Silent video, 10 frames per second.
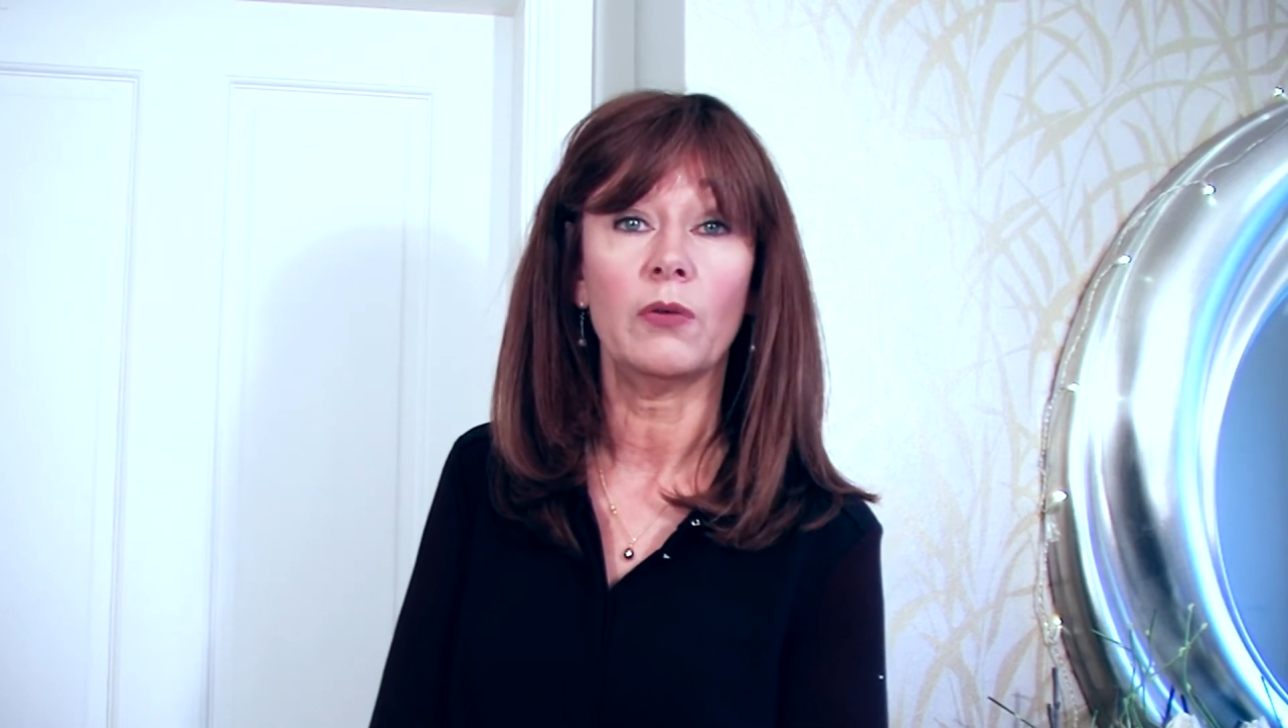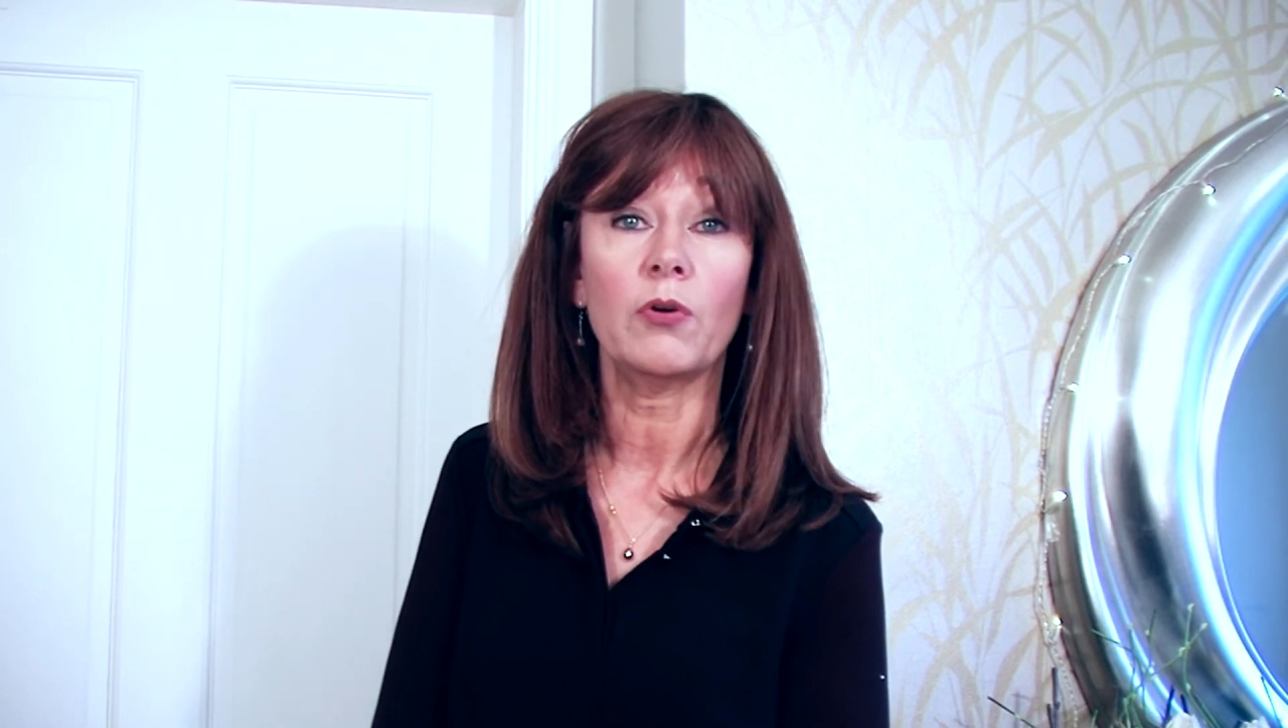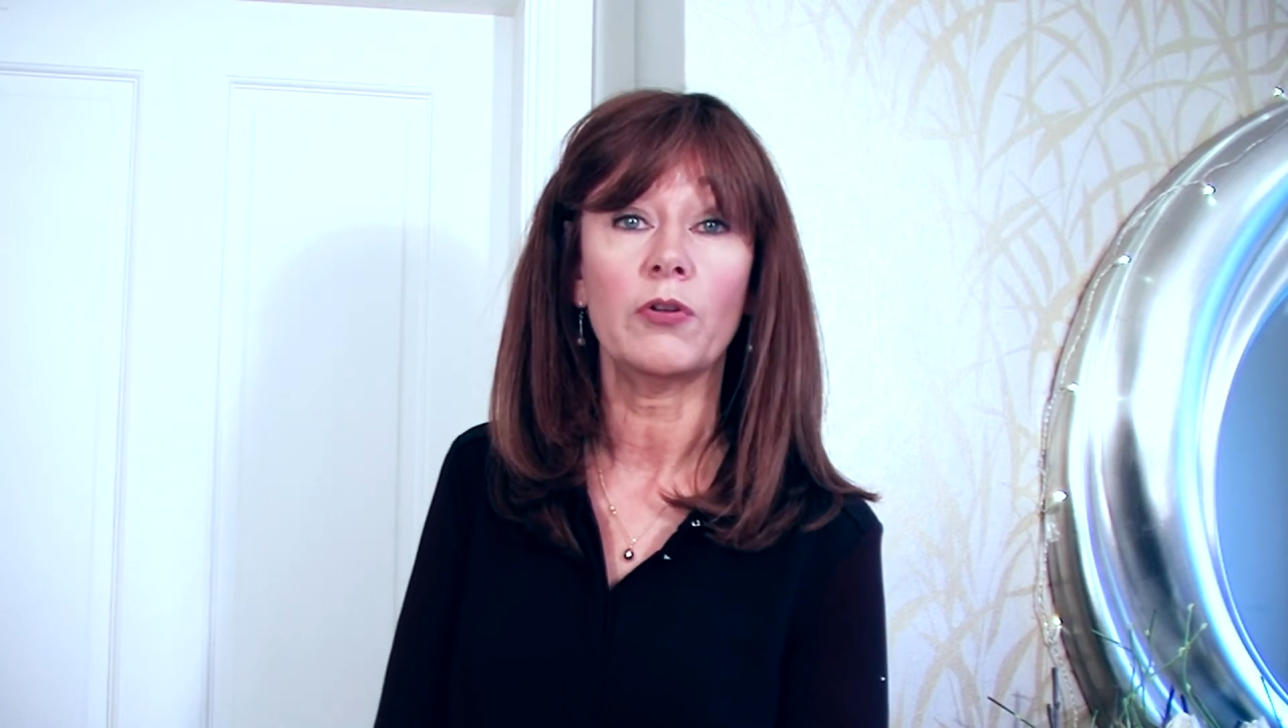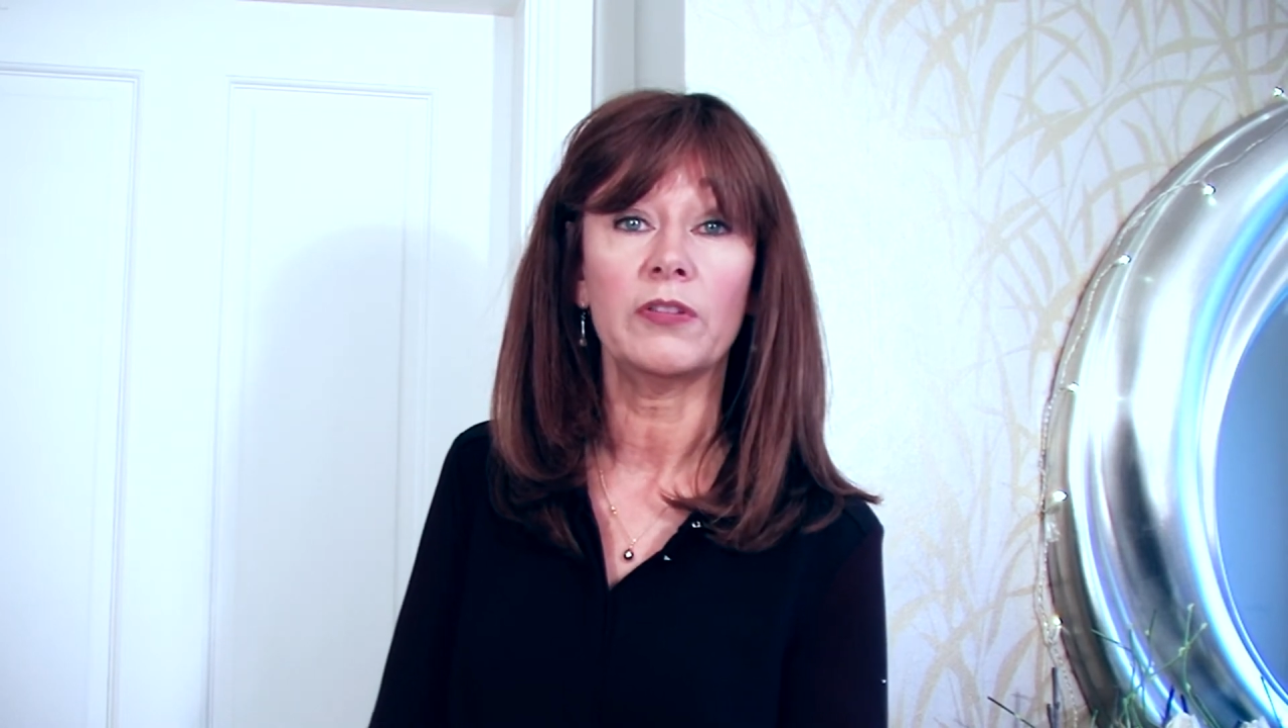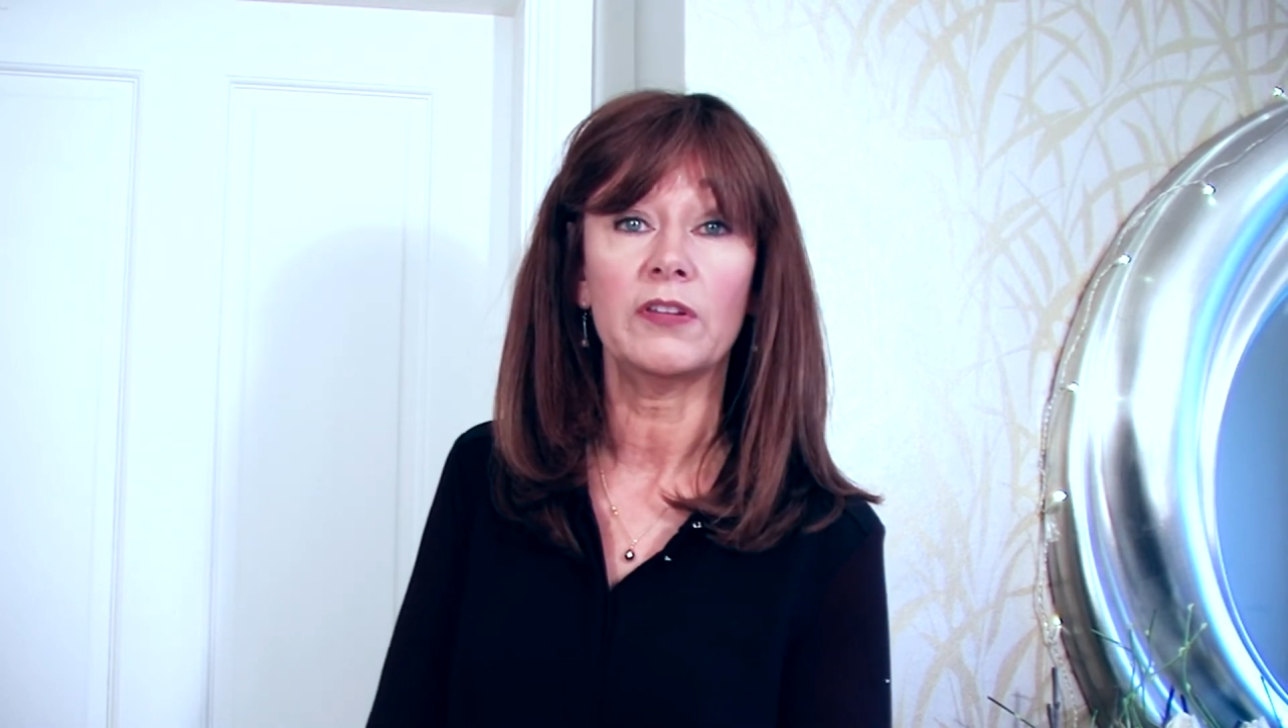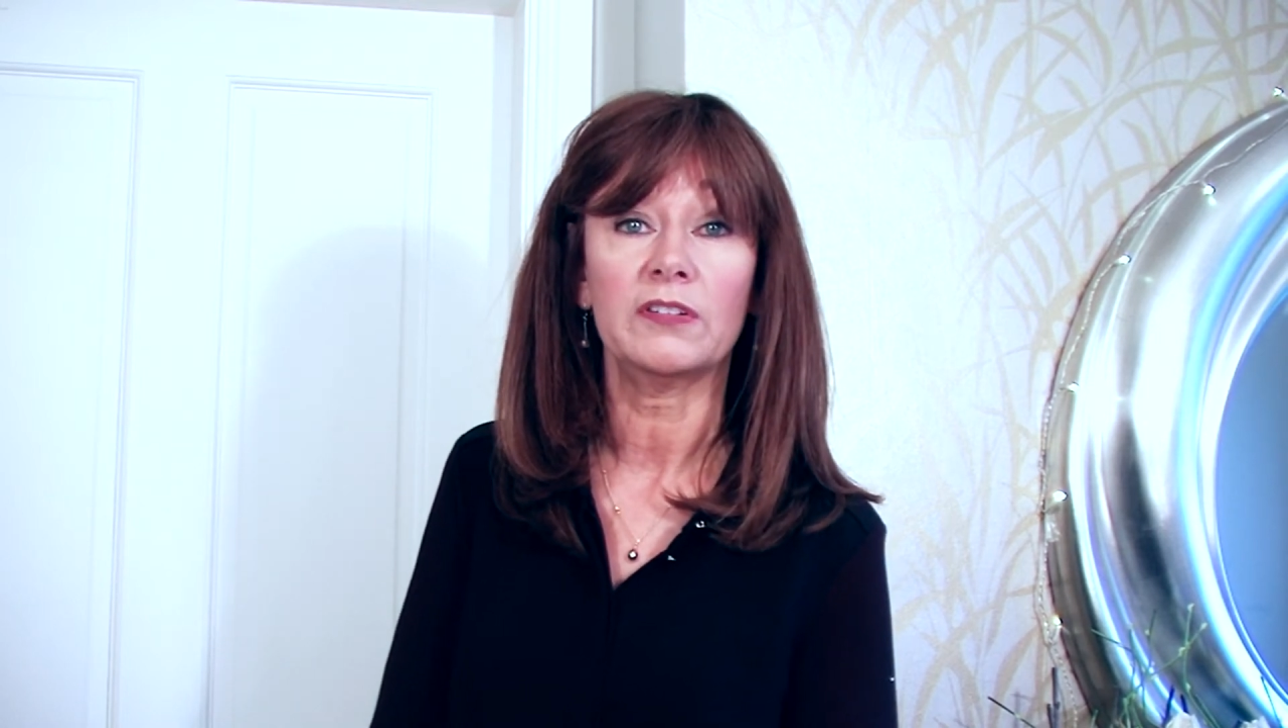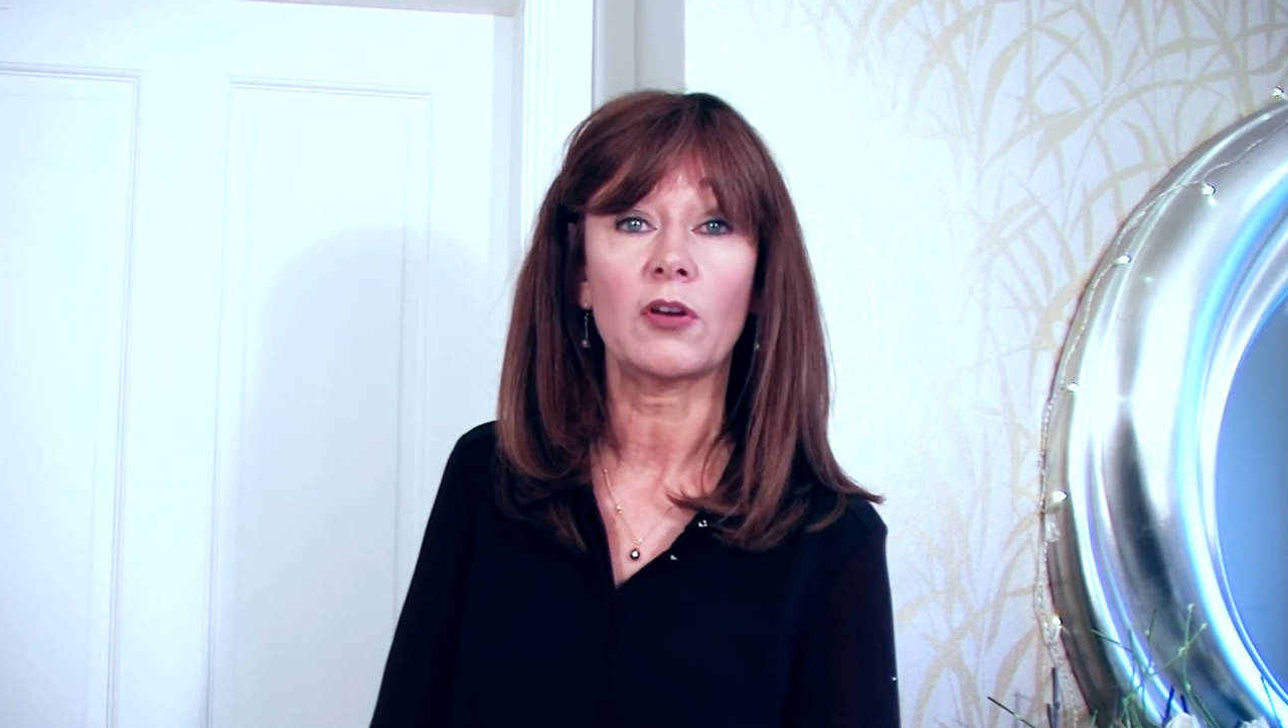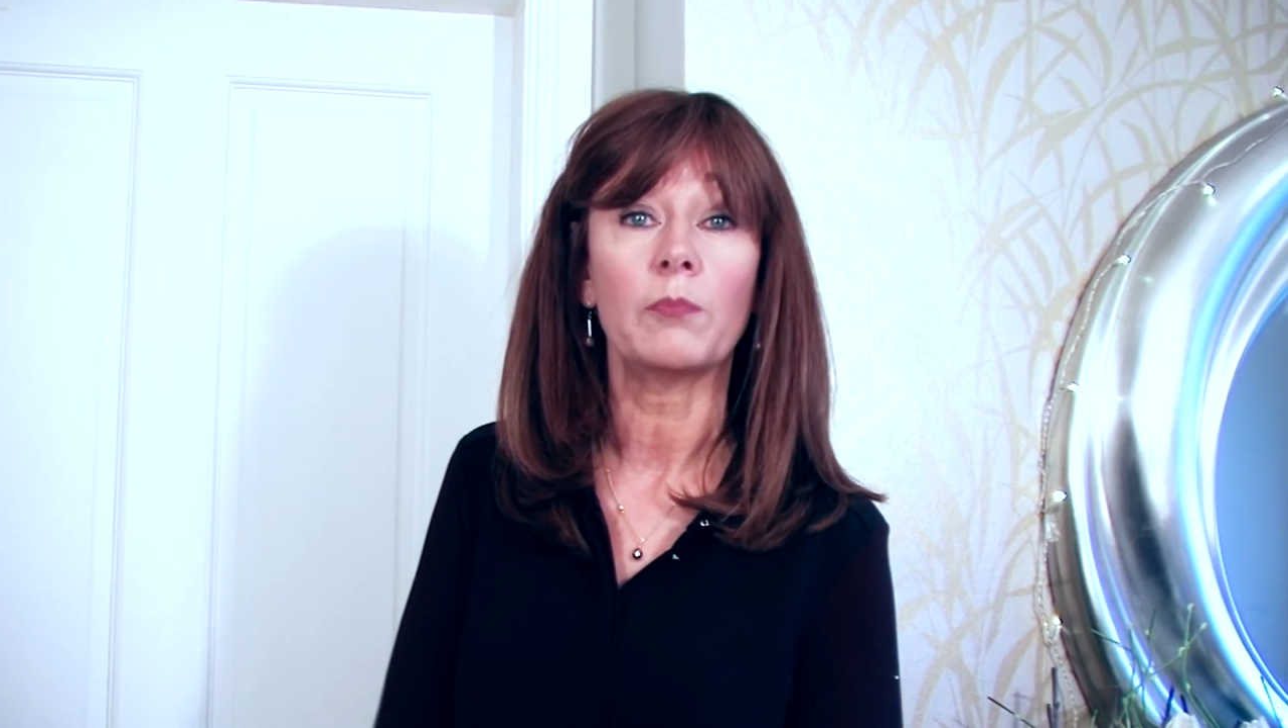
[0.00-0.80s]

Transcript: one that's